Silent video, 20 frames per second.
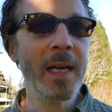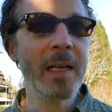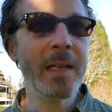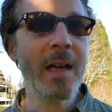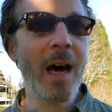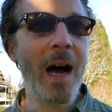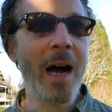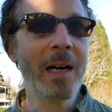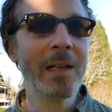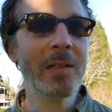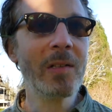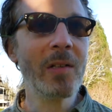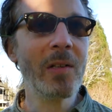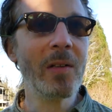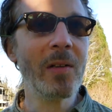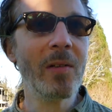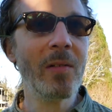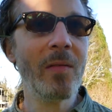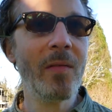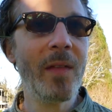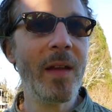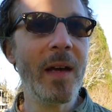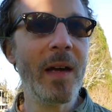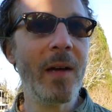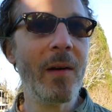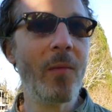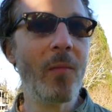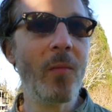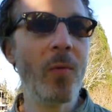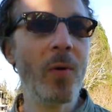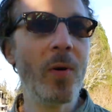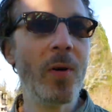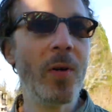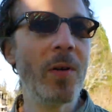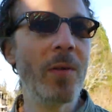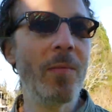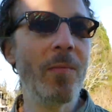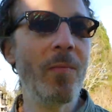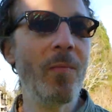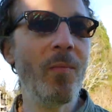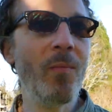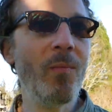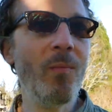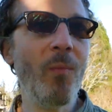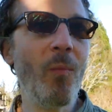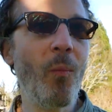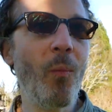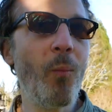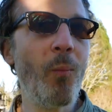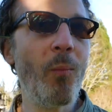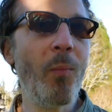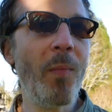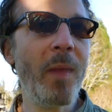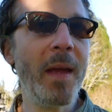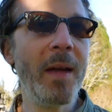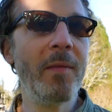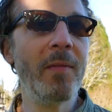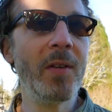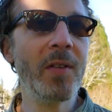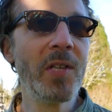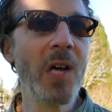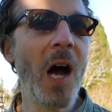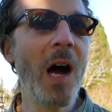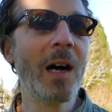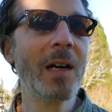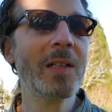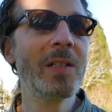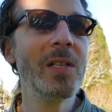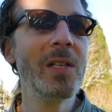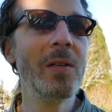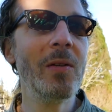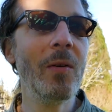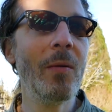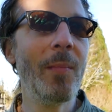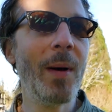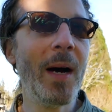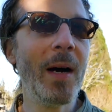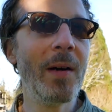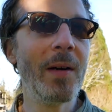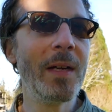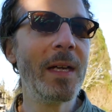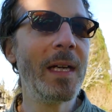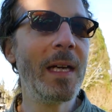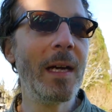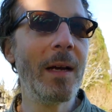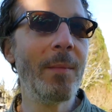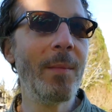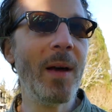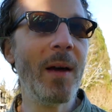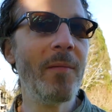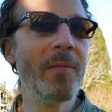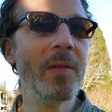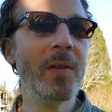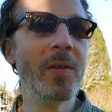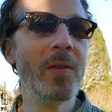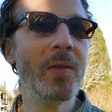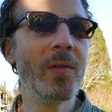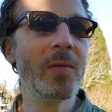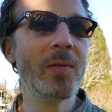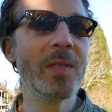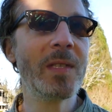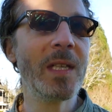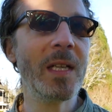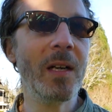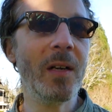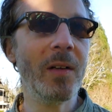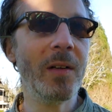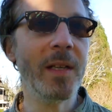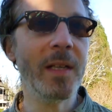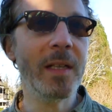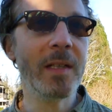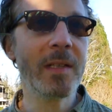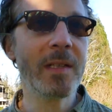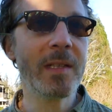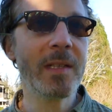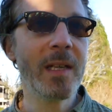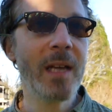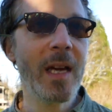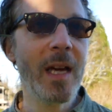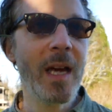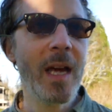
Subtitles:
a doctor that would even talk to you about EMF-induced illness.